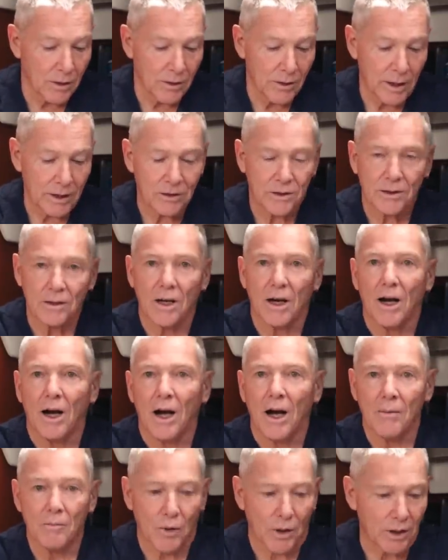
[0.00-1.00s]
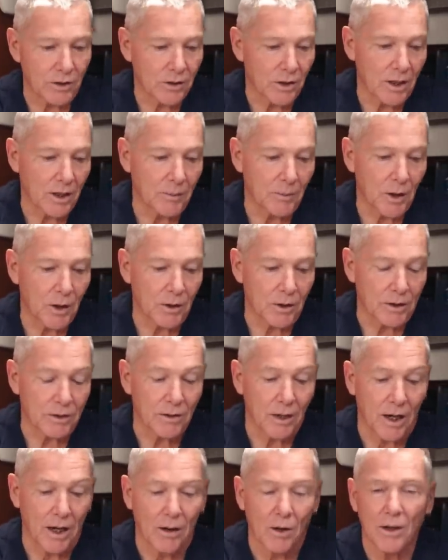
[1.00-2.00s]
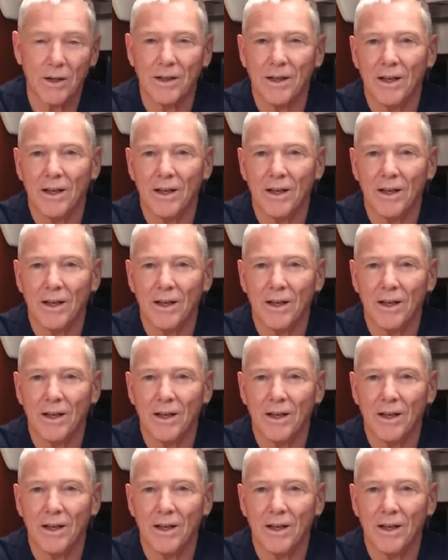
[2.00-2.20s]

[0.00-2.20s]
Next, we're going to talk about,